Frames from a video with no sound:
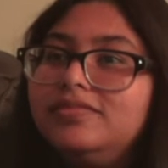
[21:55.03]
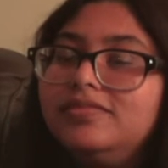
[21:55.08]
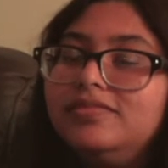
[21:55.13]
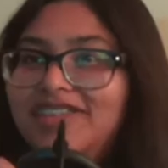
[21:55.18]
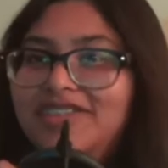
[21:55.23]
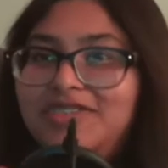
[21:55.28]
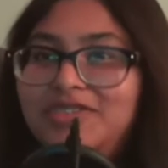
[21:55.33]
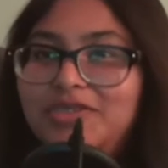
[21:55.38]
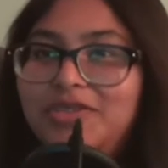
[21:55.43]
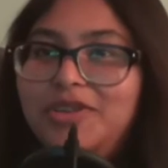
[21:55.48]

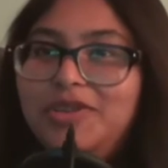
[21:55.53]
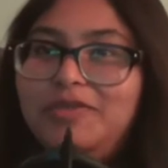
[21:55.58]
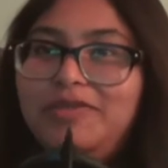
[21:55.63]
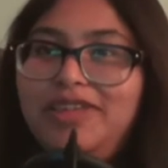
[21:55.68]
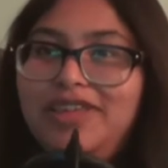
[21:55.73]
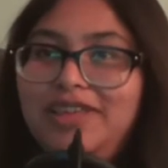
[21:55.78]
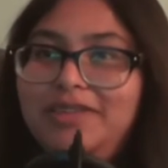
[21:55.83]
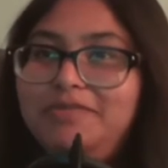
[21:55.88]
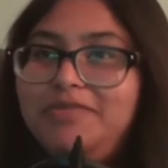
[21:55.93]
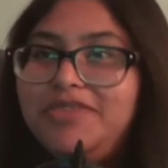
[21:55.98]
storm
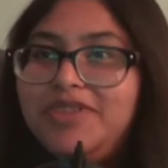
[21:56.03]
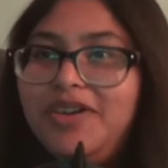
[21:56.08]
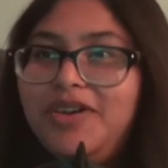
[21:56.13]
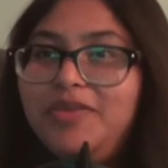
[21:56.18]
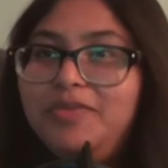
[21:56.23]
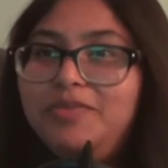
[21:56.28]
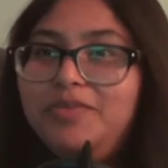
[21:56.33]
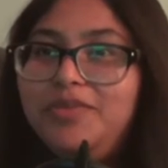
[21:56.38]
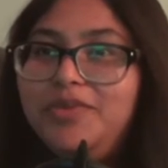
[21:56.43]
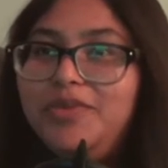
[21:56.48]
keeps
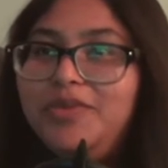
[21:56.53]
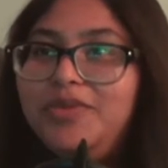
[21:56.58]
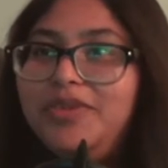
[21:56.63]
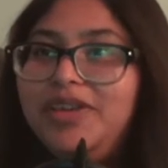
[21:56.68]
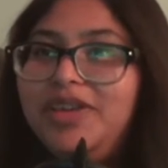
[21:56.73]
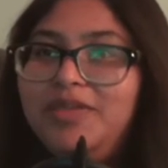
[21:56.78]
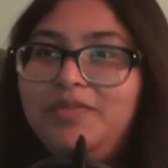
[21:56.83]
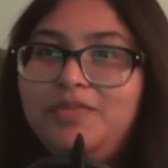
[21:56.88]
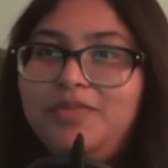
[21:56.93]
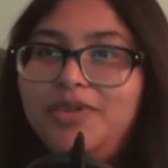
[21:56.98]
on
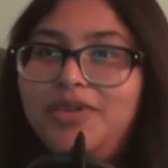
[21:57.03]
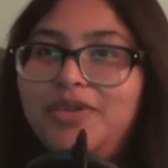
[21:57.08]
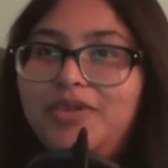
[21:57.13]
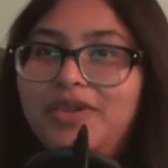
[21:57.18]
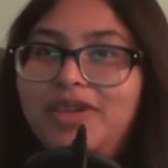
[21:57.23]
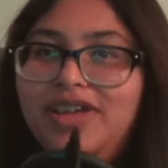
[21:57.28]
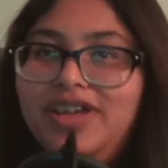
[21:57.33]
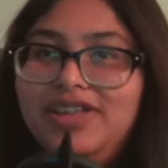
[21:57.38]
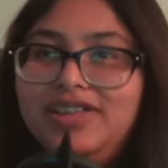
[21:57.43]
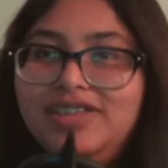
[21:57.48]
brewing and
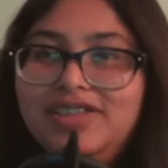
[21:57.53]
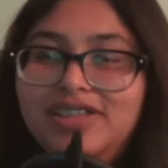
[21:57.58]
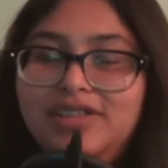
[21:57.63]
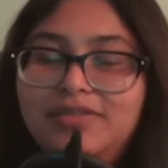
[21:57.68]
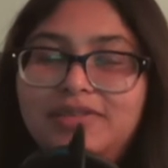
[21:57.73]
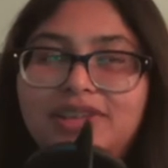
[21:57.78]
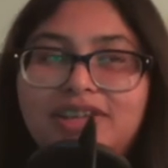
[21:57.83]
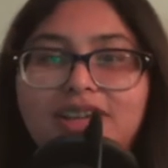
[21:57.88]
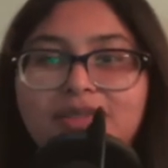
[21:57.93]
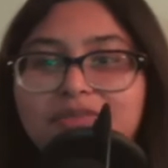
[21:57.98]
brewing until it
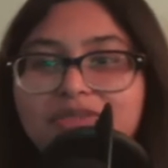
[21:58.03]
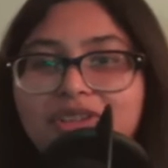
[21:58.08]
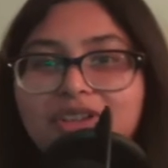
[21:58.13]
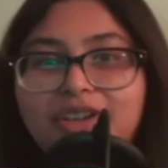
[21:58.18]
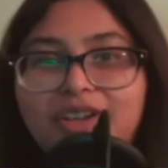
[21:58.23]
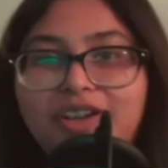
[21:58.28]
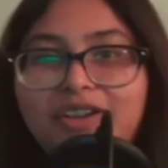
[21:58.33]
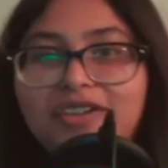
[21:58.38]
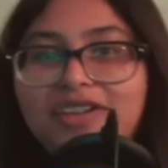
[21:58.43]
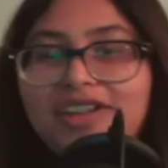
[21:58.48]
becomes a
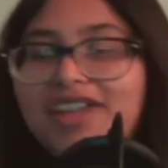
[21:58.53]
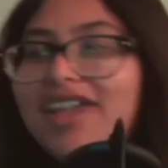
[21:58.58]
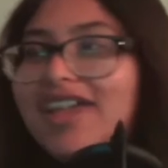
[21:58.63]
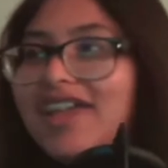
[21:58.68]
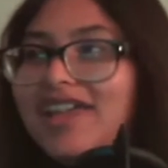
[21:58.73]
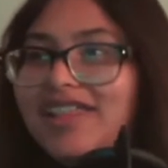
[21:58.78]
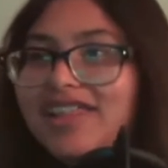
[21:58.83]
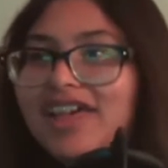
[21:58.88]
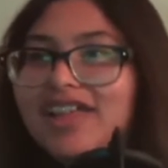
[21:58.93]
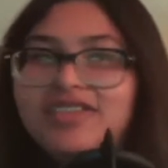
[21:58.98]

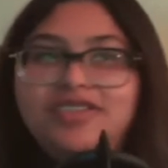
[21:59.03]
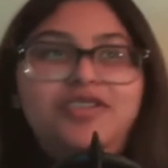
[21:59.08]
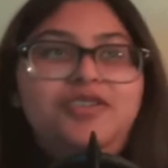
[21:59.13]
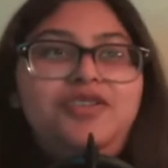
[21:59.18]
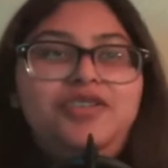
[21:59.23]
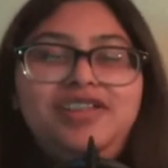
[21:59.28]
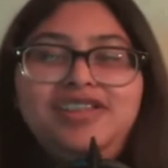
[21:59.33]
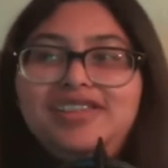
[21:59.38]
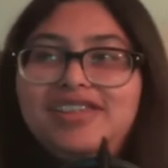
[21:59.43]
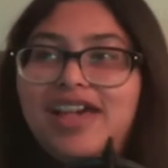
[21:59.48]
hurricane. That's
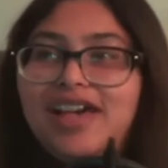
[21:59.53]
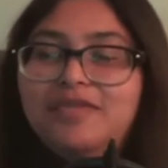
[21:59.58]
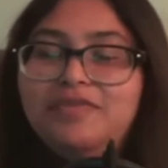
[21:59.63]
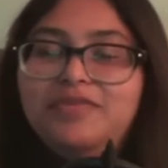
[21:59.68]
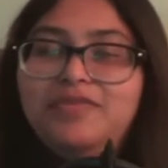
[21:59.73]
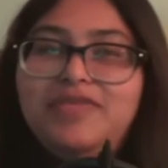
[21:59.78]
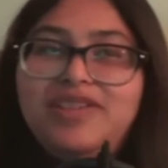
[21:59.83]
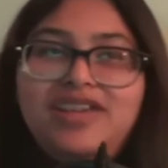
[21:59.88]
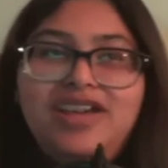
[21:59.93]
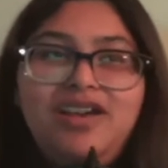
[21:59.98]
all it's
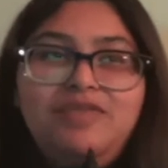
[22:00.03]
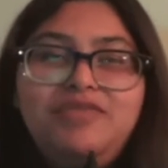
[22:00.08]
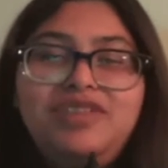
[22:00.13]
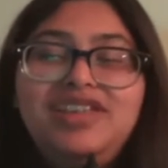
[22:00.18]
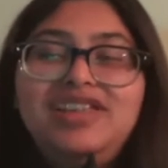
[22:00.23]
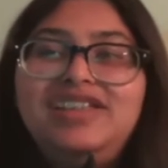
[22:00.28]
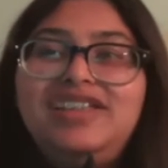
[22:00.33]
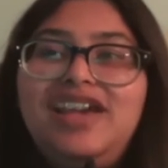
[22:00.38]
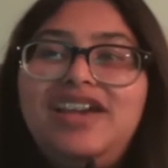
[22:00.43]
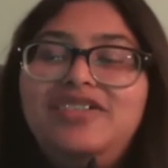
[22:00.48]
becoming
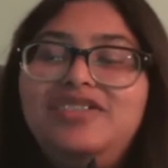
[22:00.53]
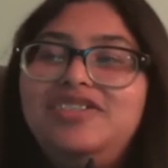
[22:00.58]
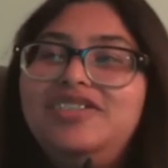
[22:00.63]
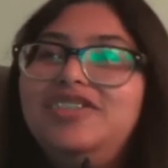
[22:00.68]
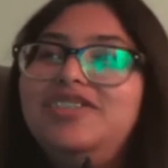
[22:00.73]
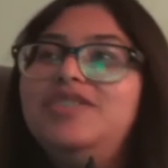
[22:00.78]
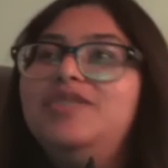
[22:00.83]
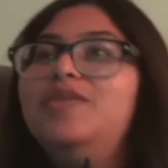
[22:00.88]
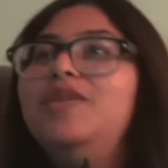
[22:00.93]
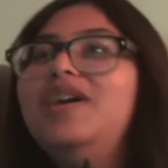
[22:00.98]
down
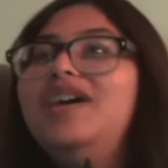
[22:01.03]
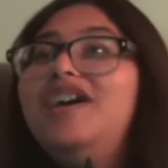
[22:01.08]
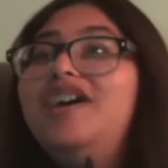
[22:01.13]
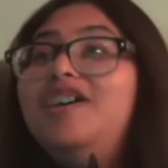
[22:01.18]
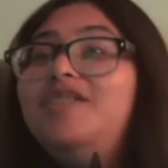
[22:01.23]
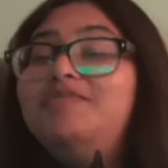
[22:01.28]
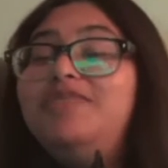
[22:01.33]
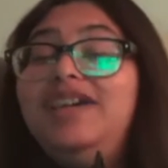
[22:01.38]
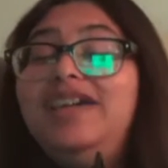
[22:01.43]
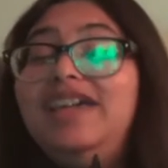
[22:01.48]
to.
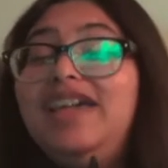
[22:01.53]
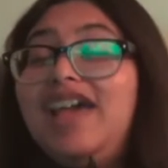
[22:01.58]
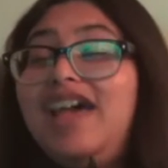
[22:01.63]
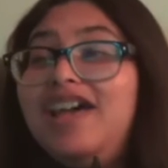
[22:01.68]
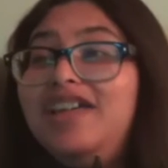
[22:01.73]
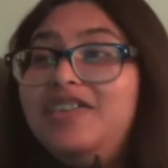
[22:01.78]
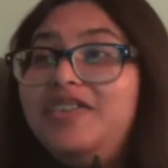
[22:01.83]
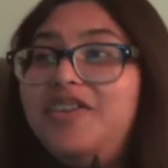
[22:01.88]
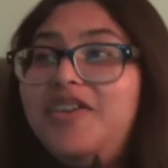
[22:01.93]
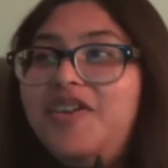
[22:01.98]
But
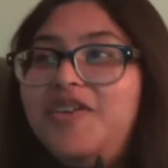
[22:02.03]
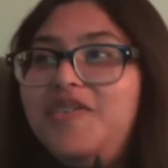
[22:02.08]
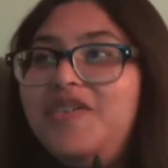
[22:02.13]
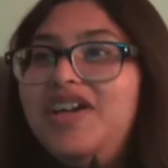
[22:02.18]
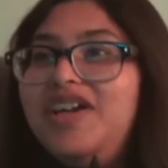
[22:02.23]
yeah, no.